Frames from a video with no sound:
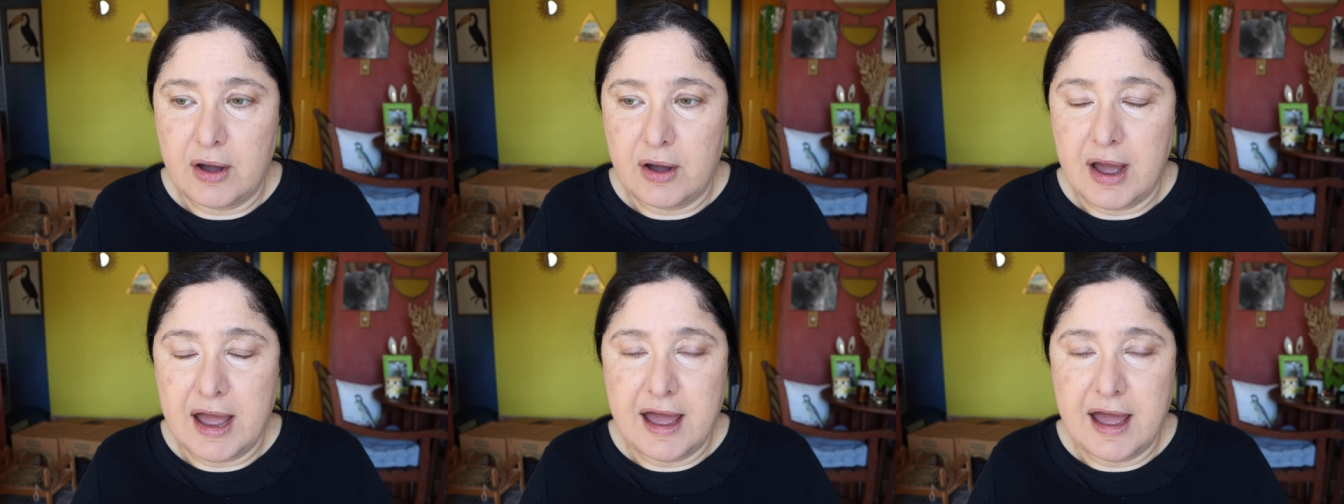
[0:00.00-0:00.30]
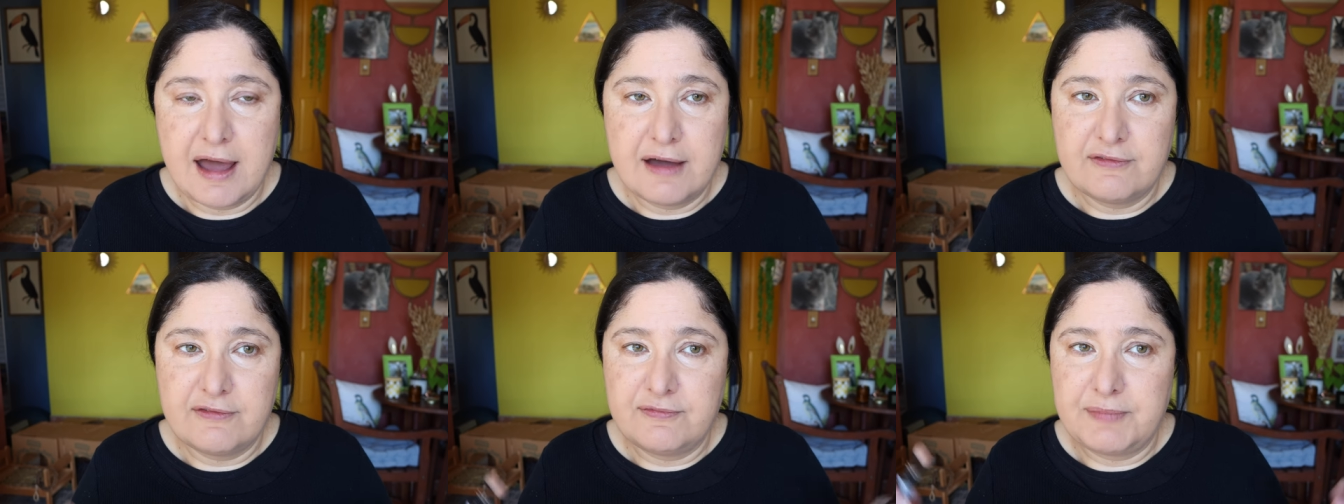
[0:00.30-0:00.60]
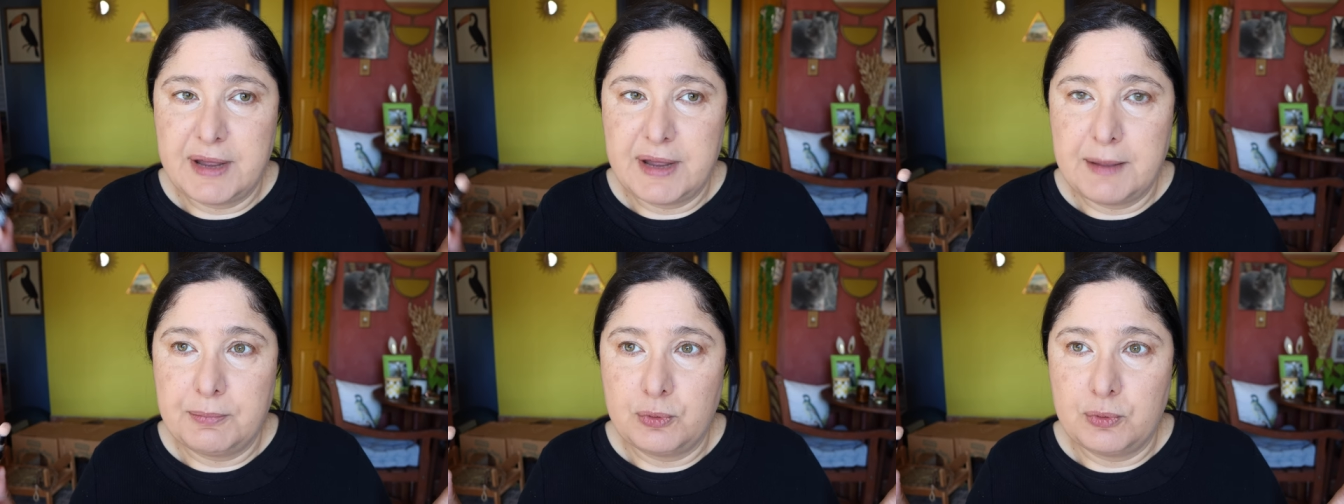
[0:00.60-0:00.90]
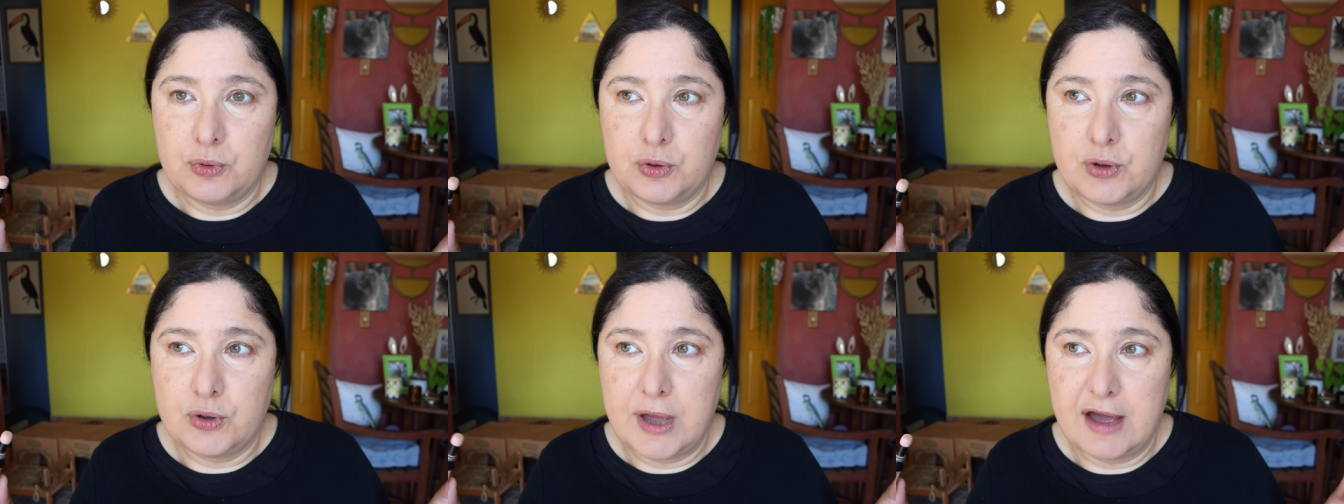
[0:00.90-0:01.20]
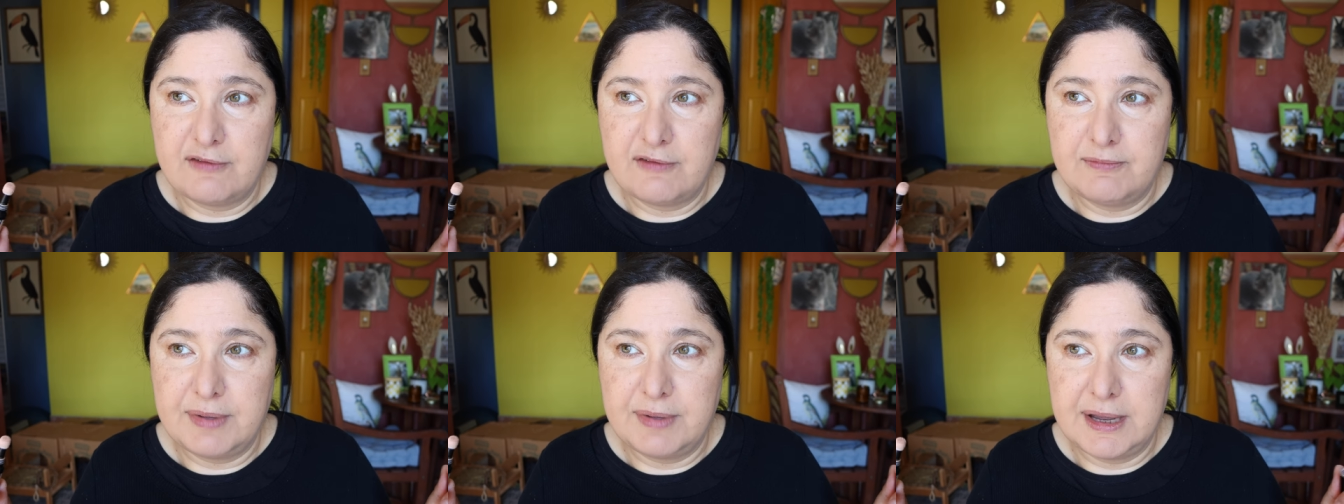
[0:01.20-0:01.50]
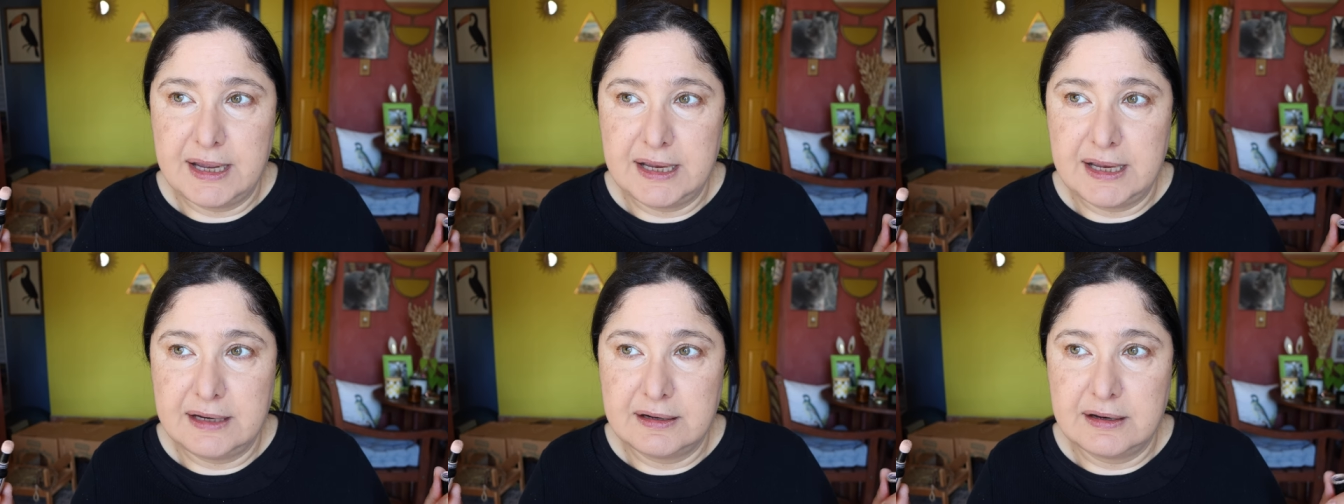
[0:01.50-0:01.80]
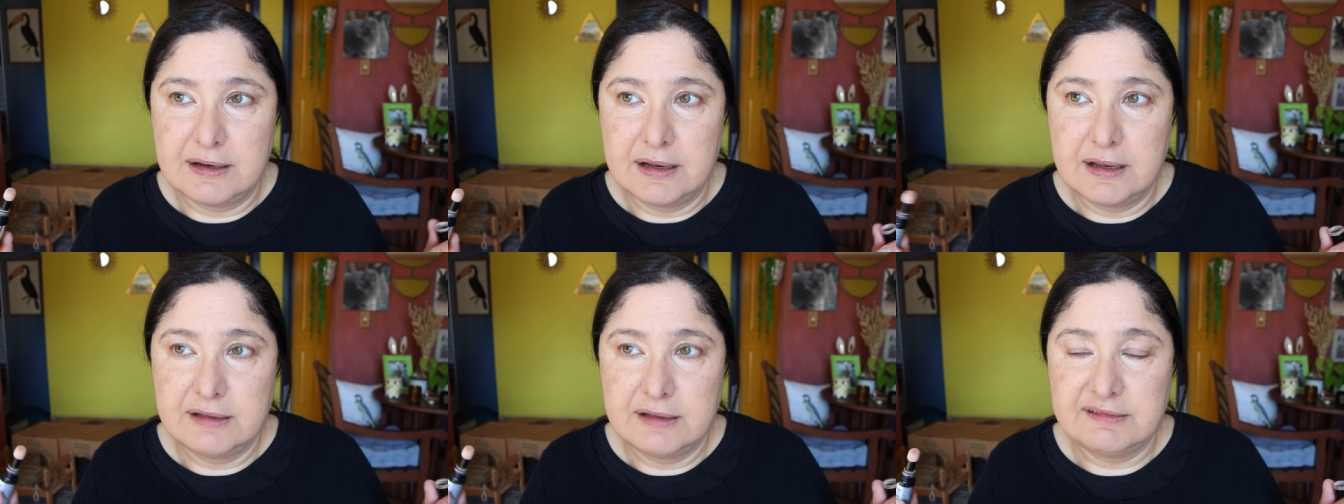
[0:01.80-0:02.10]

I have people who have been